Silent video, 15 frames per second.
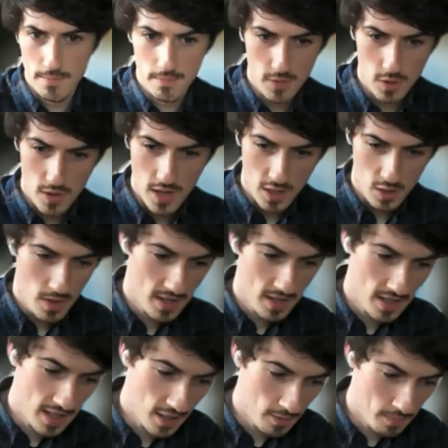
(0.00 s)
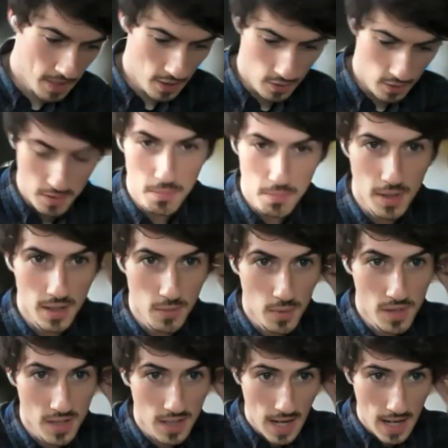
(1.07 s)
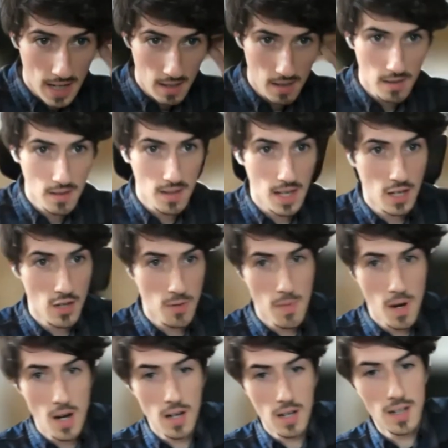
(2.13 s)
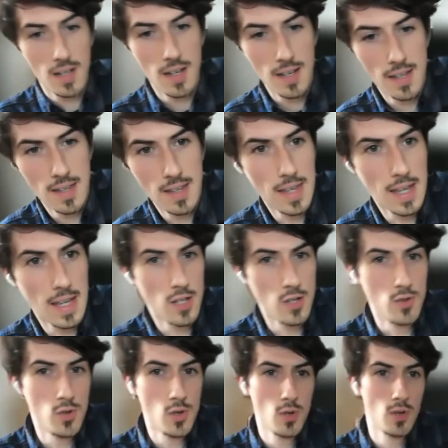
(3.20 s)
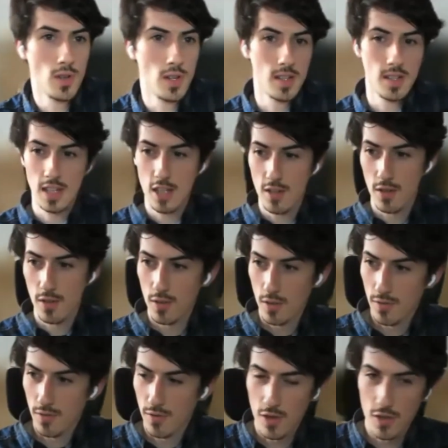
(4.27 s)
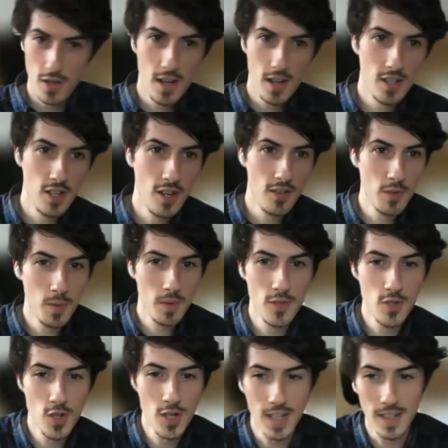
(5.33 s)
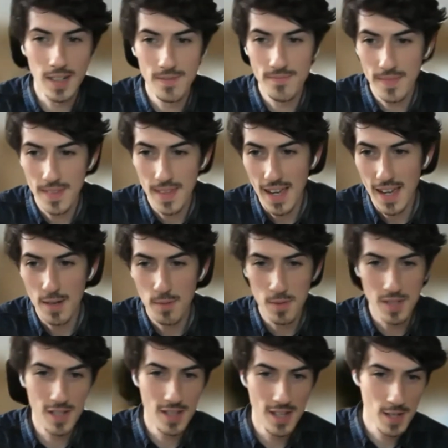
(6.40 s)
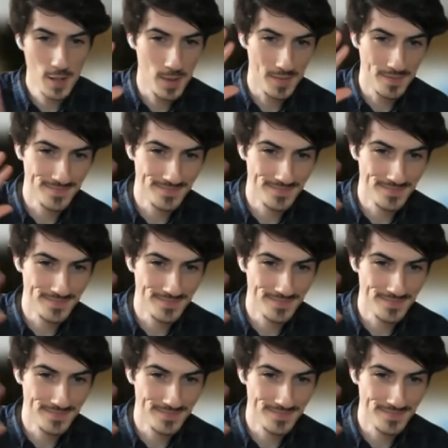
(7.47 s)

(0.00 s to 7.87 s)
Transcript: So next Wednesday that'll be out. But once again, thank you, Mark. Thank you, Drew. And thank you to everyone for joining. We'll see you in the next one.